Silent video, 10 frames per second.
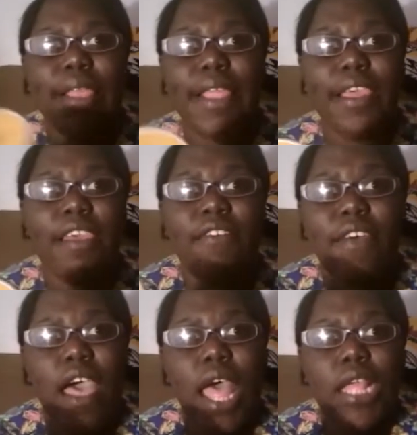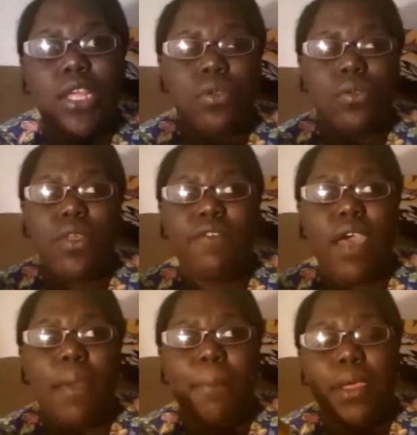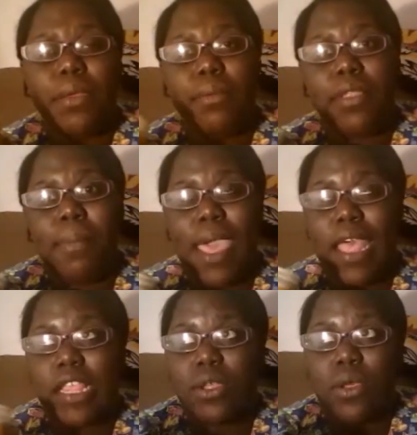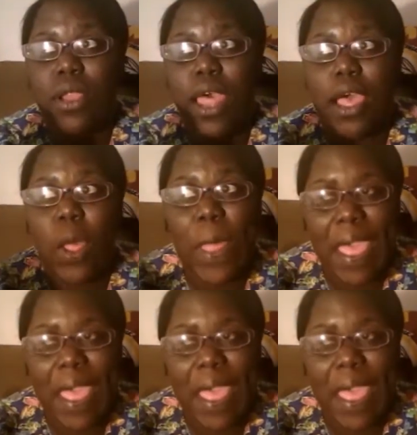Like if I put the mask on like